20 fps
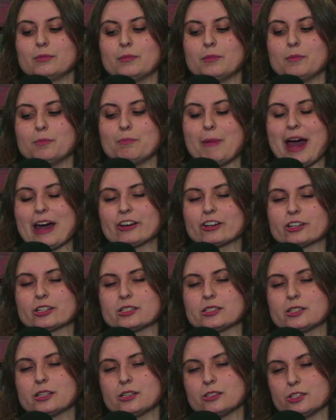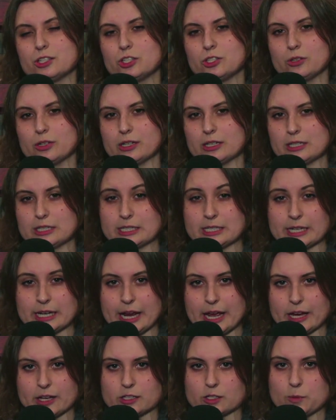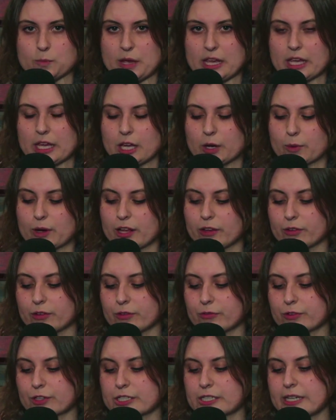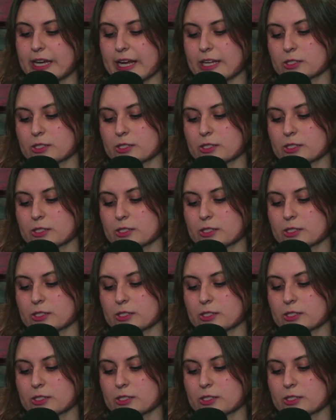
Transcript: matters to the students today, so making it relevant for today.